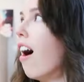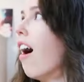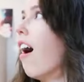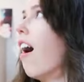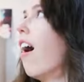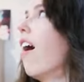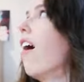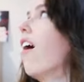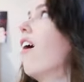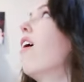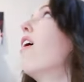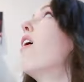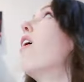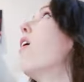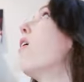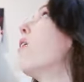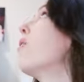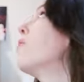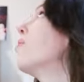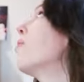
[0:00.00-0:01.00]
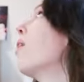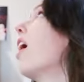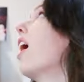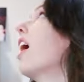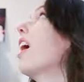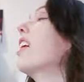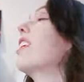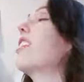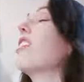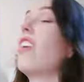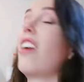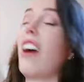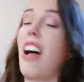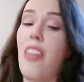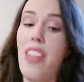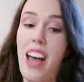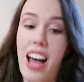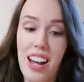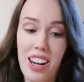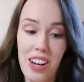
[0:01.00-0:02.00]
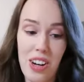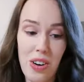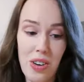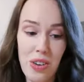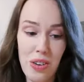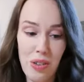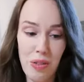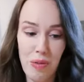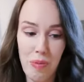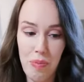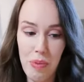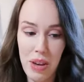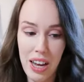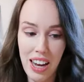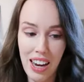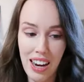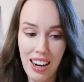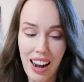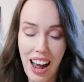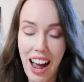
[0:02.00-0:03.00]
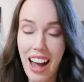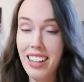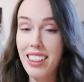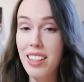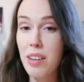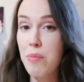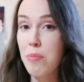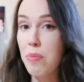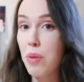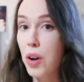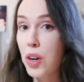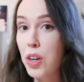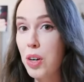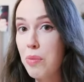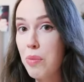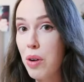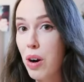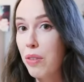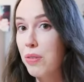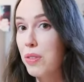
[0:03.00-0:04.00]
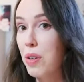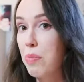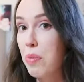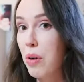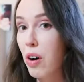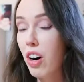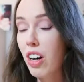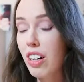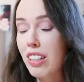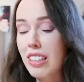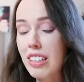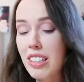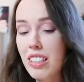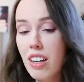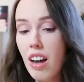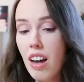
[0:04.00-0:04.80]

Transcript: Oh my god, and that could have been at the bottom of the box.